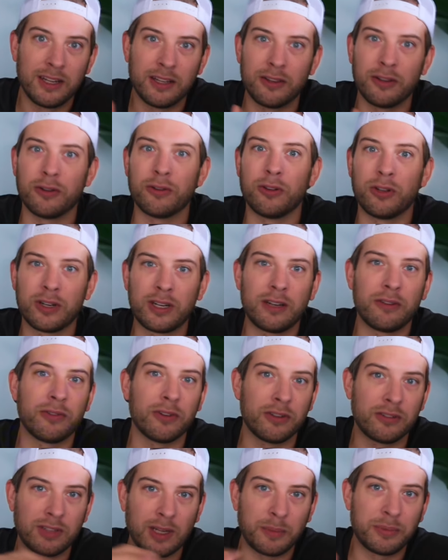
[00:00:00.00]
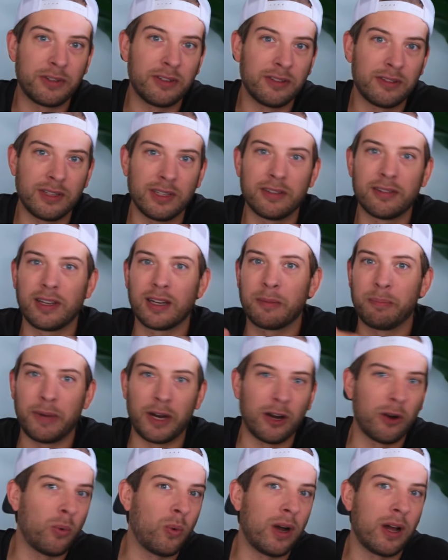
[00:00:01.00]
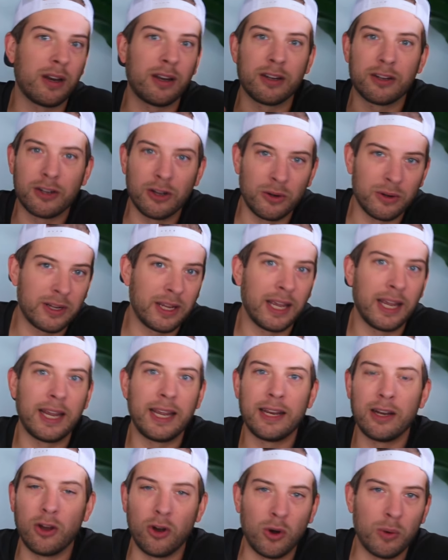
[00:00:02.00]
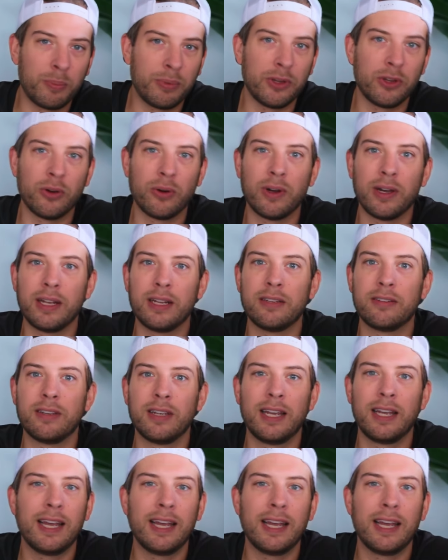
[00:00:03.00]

They're looking for substances like marijuana, cocaine, opioids,